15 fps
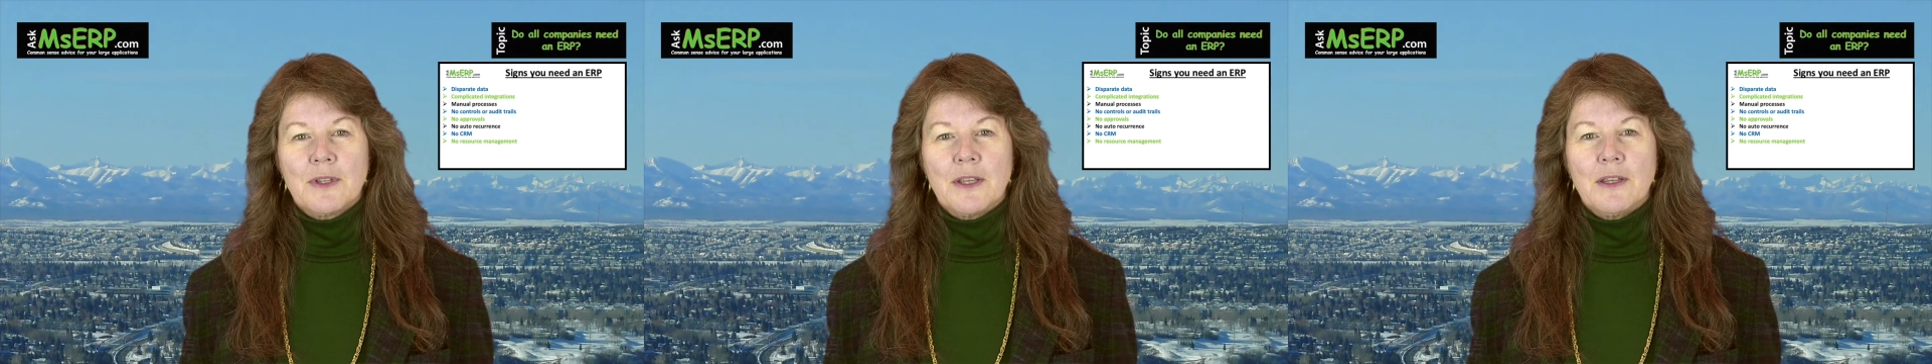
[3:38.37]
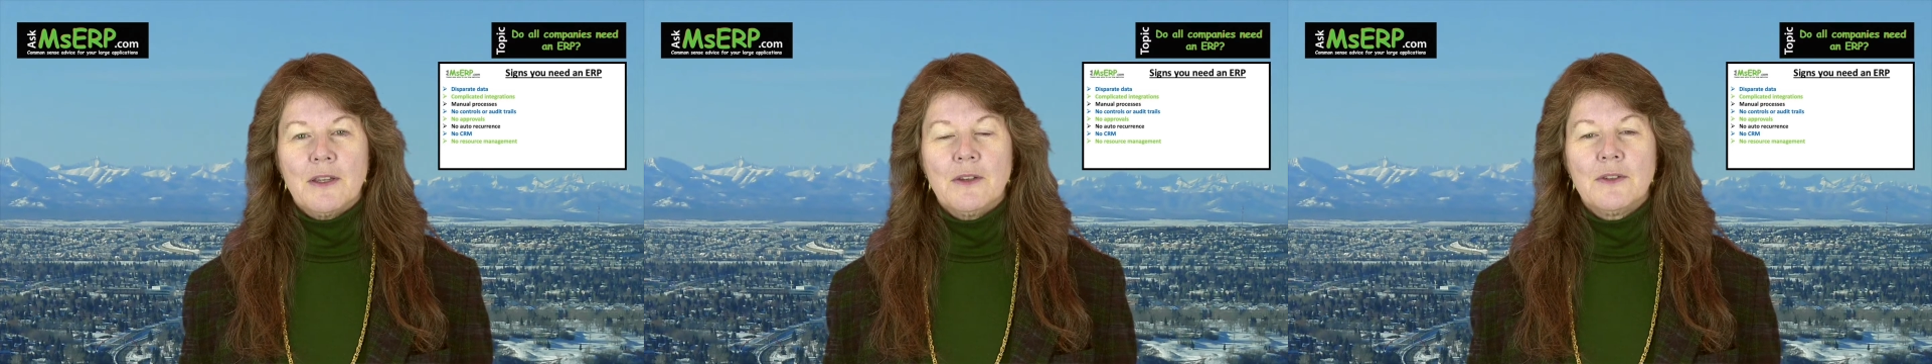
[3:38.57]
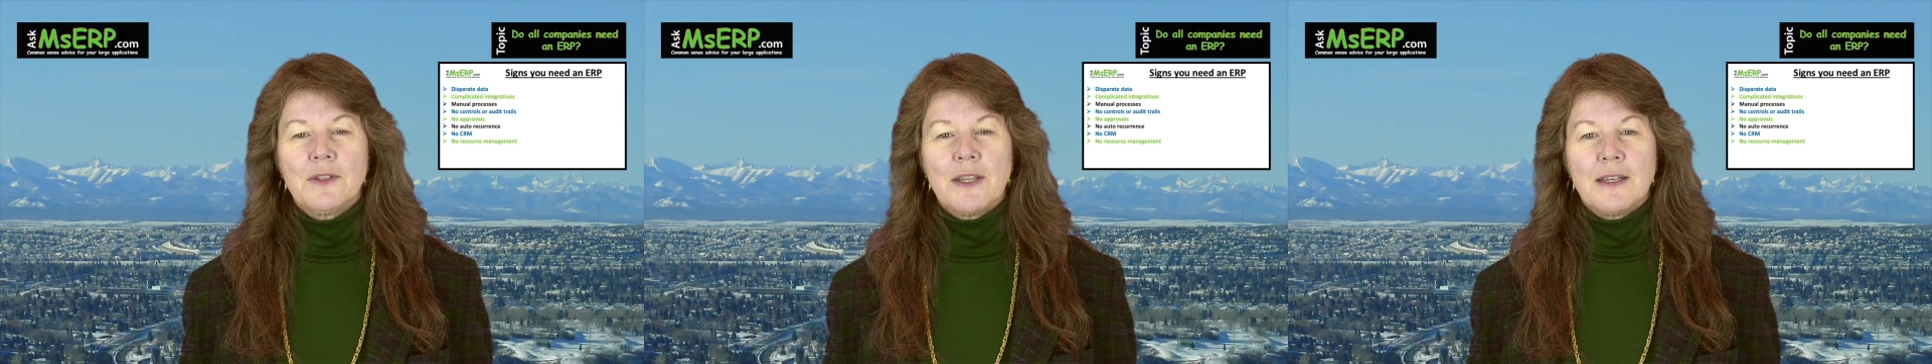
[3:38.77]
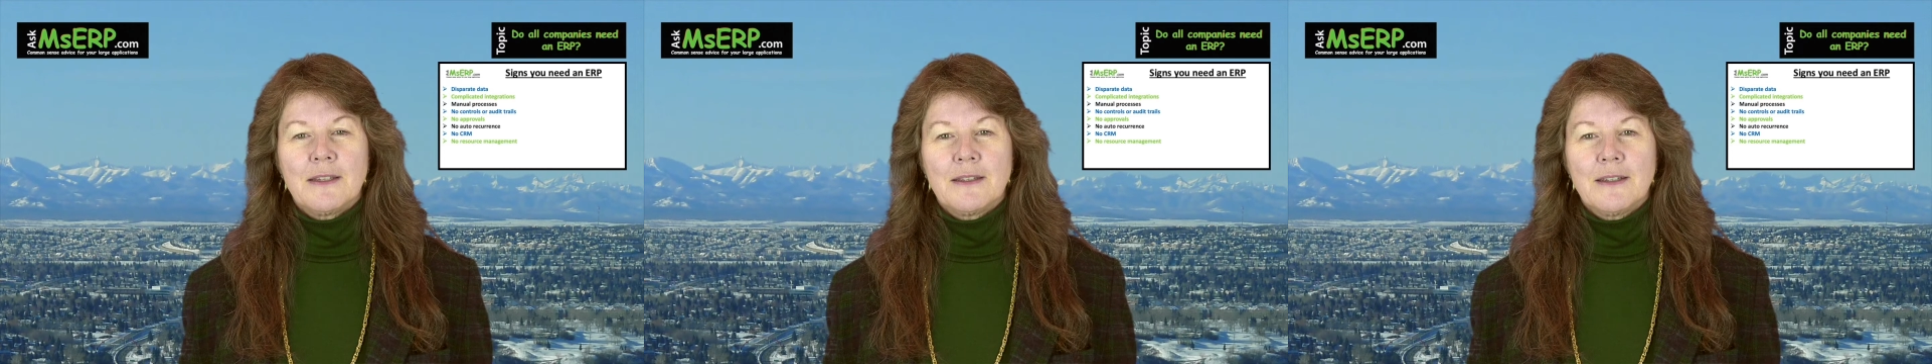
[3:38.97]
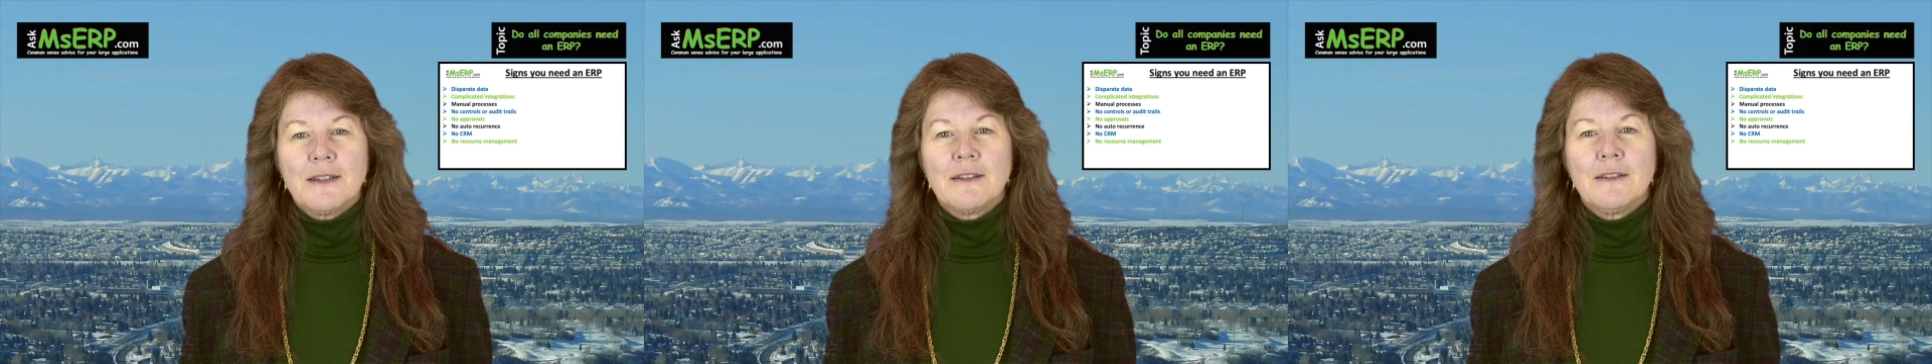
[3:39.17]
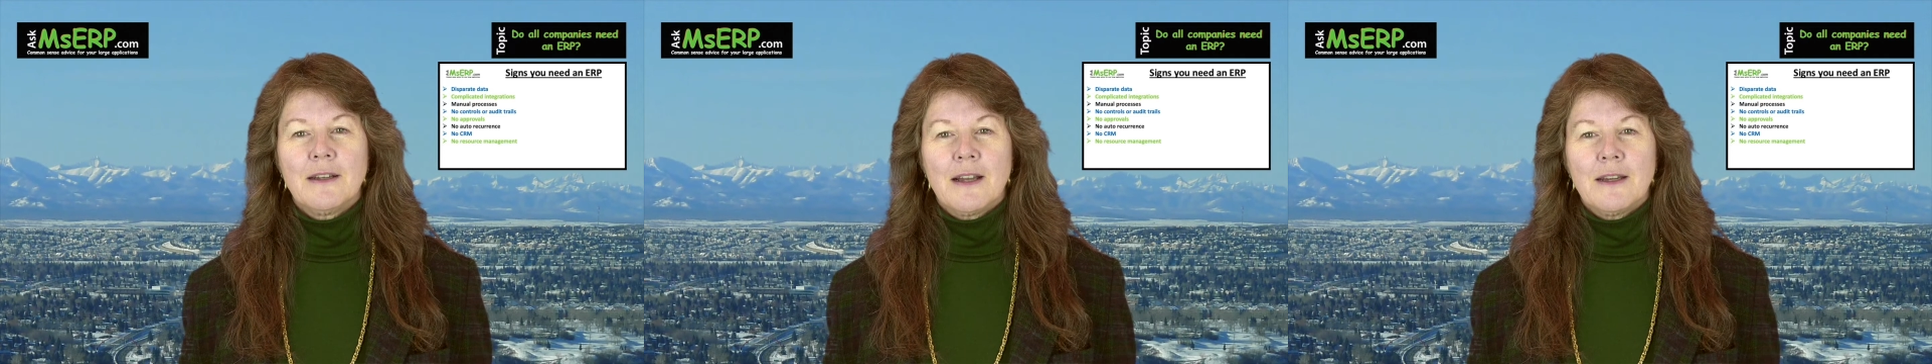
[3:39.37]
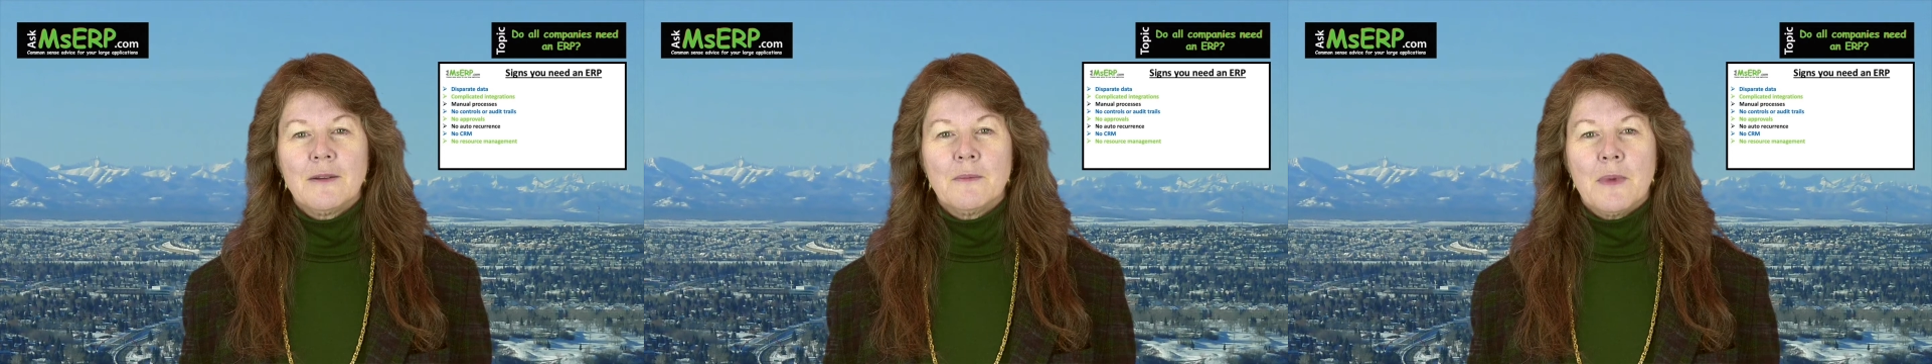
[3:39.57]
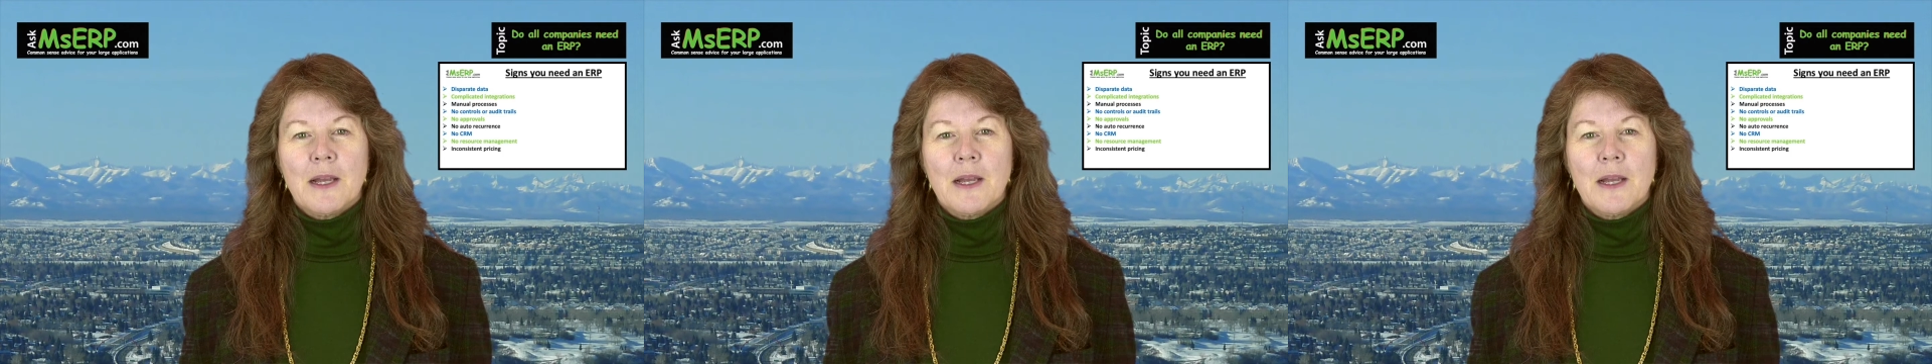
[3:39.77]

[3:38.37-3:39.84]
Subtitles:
that use a single item